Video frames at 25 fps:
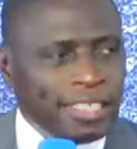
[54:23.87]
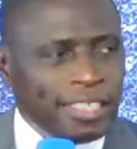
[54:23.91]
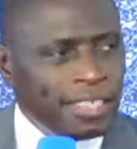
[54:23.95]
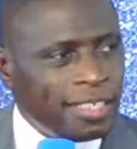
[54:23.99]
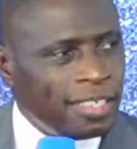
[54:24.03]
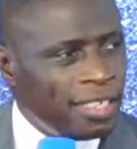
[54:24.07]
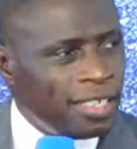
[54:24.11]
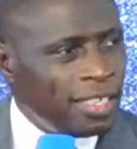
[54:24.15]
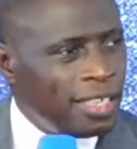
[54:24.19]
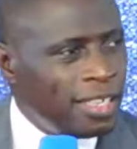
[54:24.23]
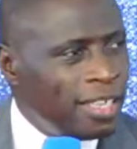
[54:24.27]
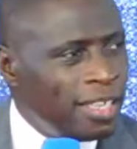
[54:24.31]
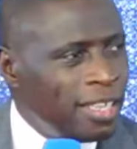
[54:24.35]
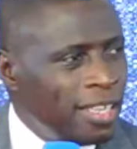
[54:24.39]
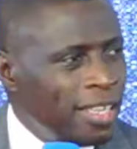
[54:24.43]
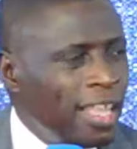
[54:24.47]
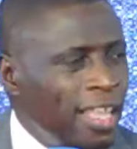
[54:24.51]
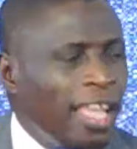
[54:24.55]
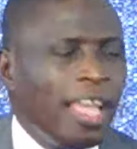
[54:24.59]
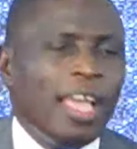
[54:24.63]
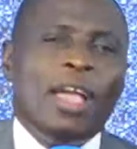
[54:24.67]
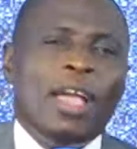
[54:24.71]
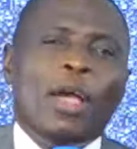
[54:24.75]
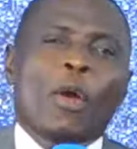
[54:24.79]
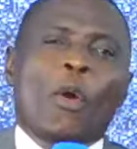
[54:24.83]

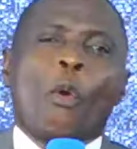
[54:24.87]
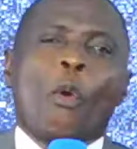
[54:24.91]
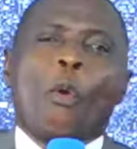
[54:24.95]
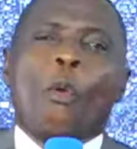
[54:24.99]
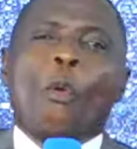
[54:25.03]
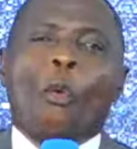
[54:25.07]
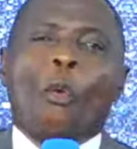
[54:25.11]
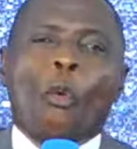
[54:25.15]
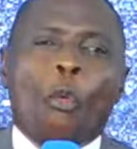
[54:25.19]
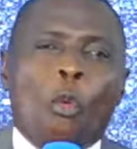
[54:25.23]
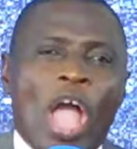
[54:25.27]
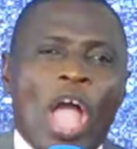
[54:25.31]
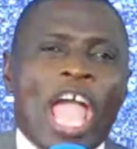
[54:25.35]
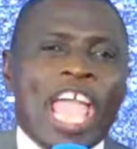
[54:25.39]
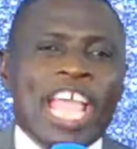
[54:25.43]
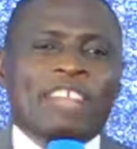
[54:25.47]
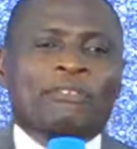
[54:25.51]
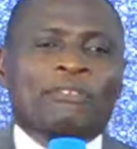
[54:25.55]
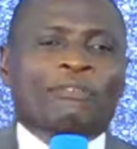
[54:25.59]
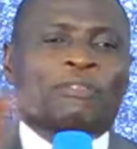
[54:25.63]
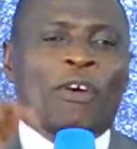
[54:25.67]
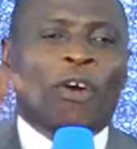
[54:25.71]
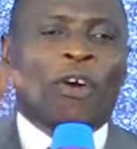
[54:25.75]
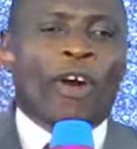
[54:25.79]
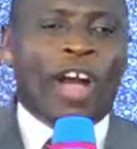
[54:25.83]
wait
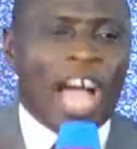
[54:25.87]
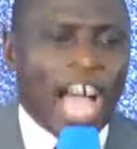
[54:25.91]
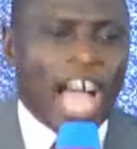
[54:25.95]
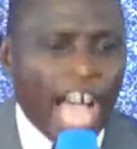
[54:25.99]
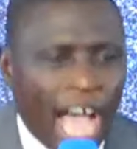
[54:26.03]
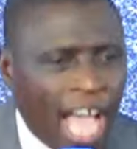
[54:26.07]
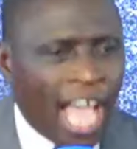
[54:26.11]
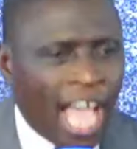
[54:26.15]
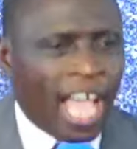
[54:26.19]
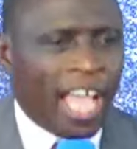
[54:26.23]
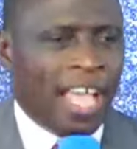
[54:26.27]
for her,